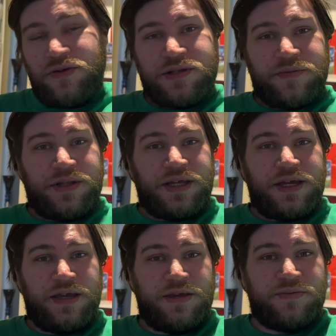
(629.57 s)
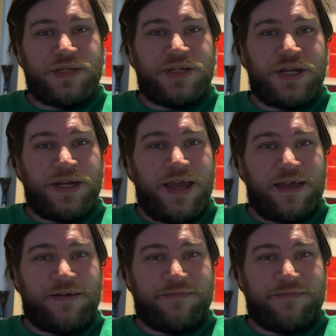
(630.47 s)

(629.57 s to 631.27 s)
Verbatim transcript: ultimately, it was a shitty day.